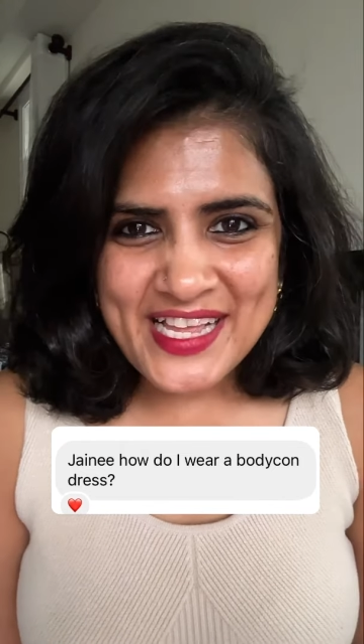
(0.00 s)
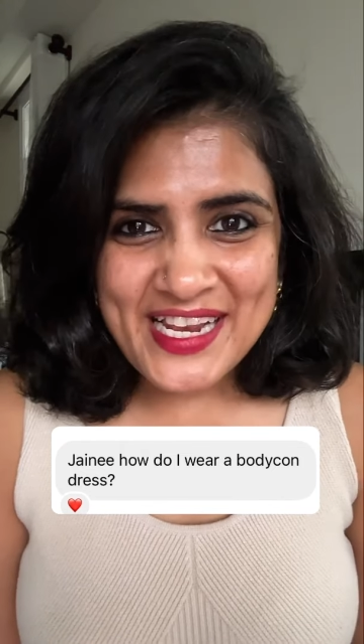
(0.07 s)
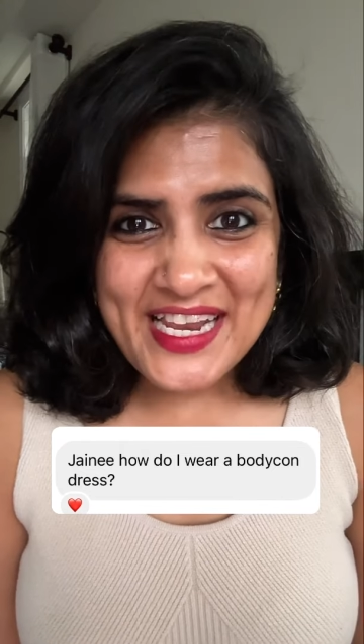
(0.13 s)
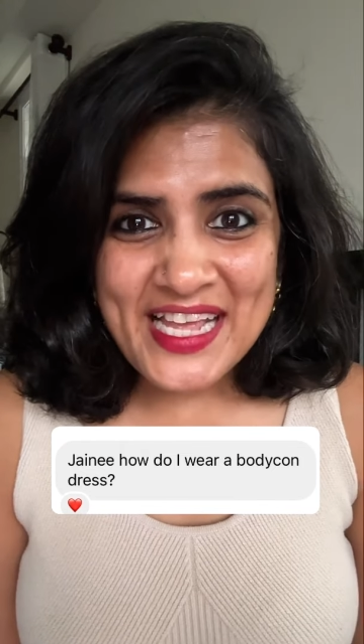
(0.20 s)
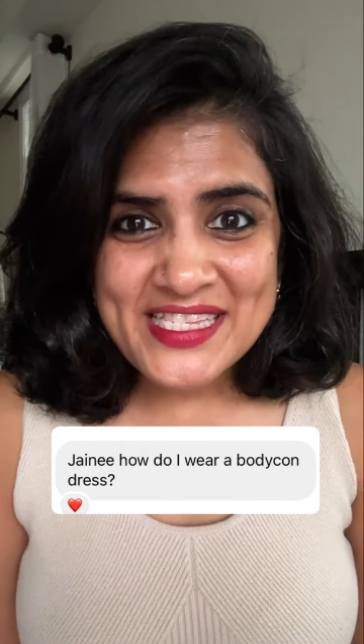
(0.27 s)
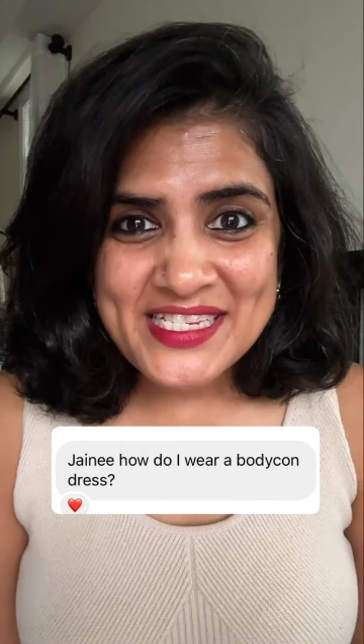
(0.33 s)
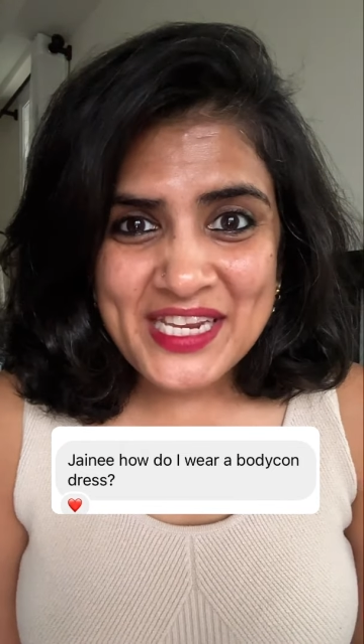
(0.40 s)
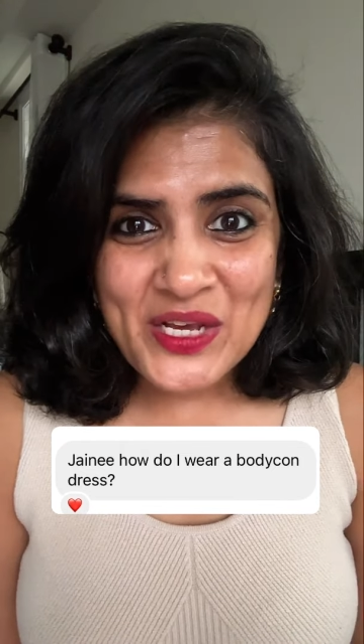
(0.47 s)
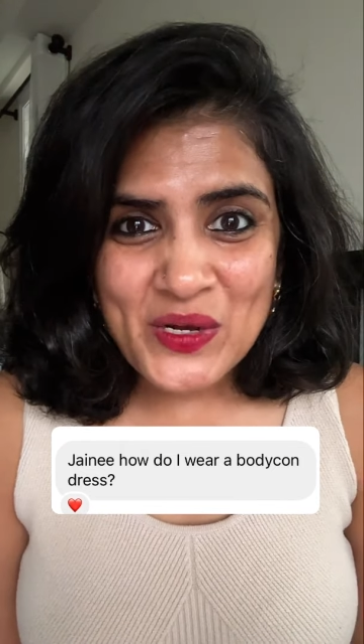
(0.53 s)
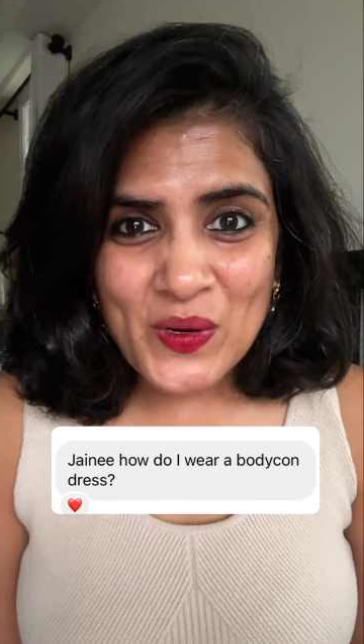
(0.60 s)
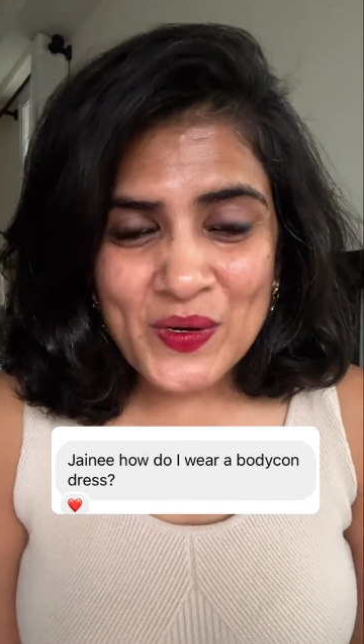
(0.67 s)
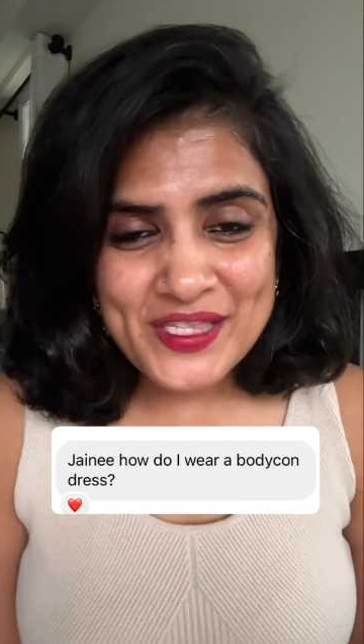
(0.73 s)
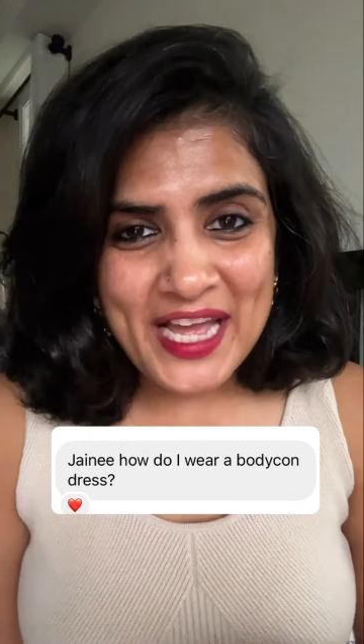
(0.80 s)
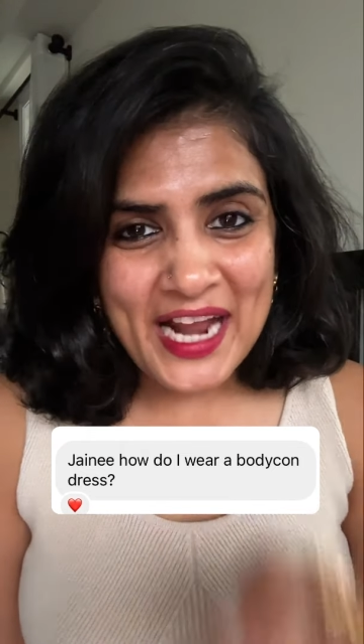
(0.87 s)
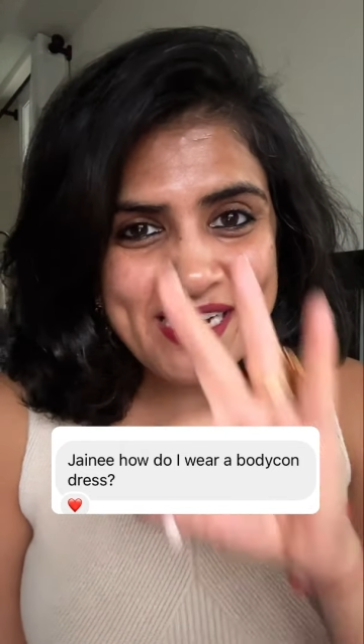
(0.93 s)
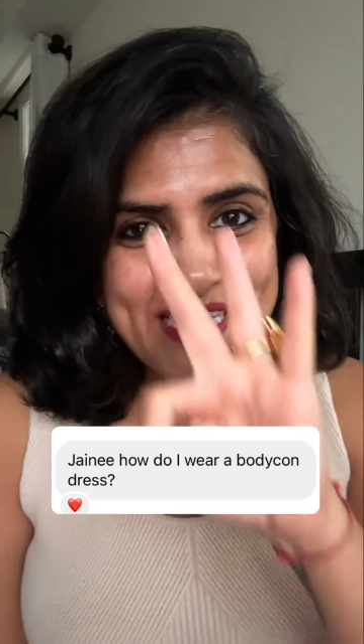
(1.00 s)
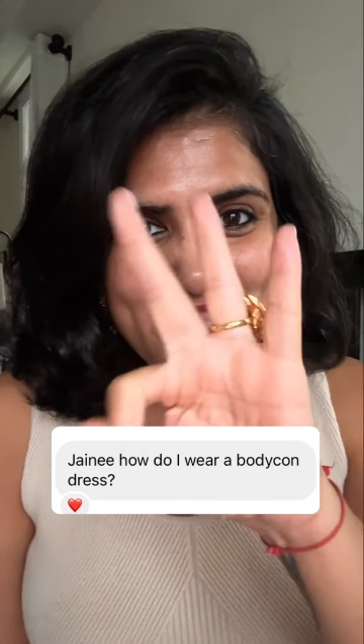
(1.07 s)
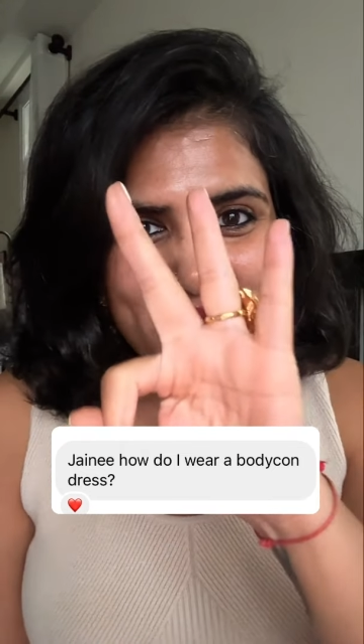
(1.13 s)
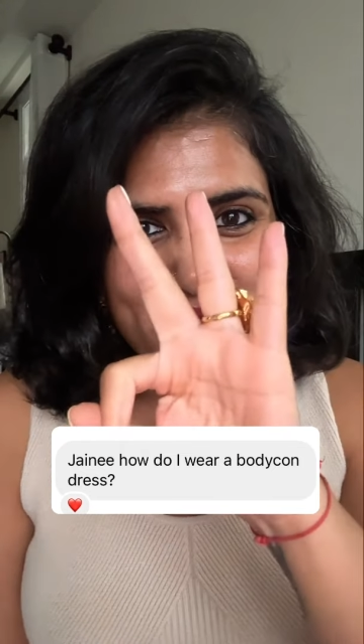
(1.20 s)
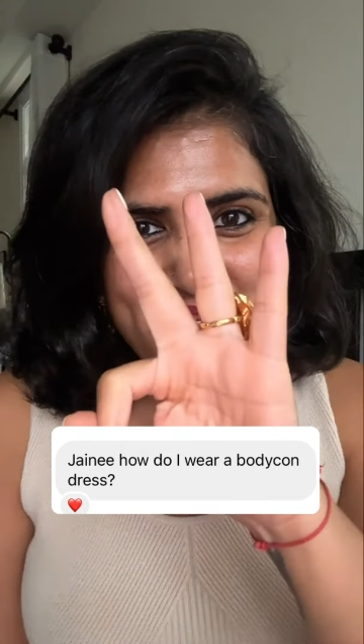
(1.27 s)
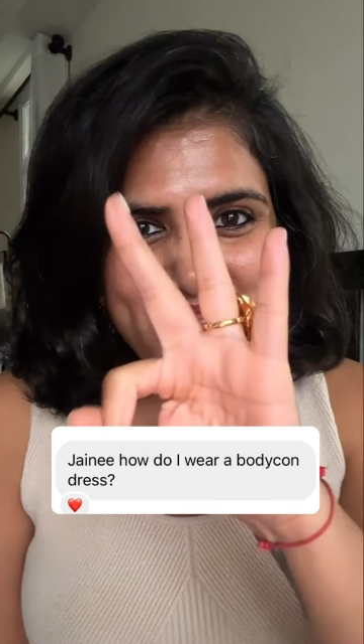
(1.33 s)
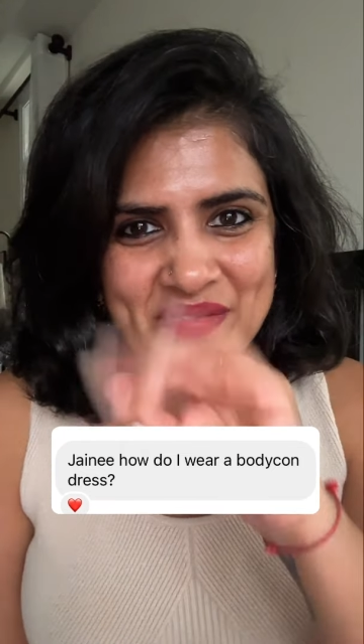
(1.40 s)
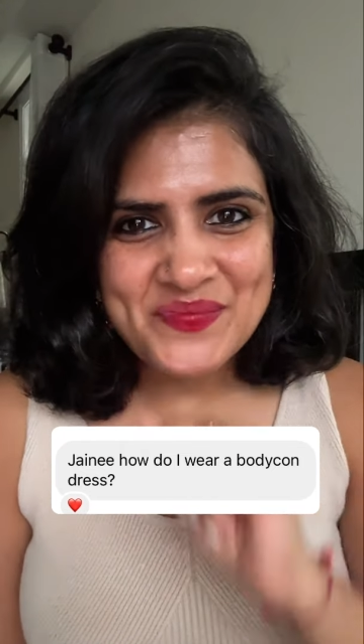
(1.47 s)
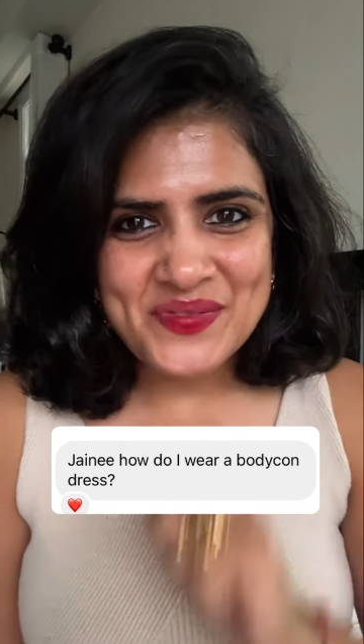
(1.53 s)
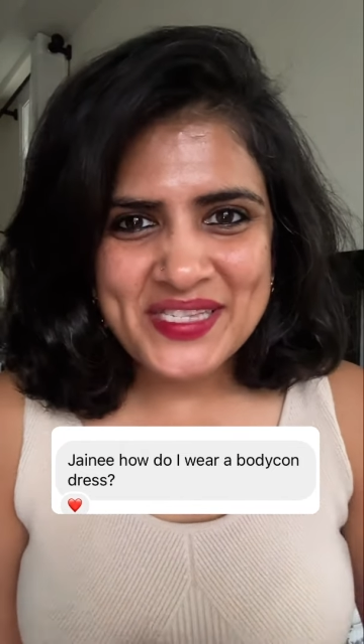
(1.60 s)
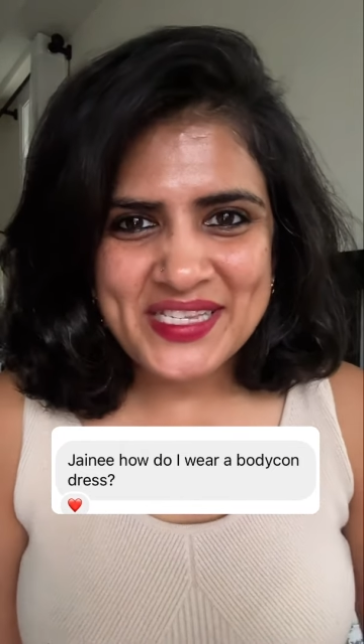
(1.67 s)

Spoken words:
Let's decode that in 3 simple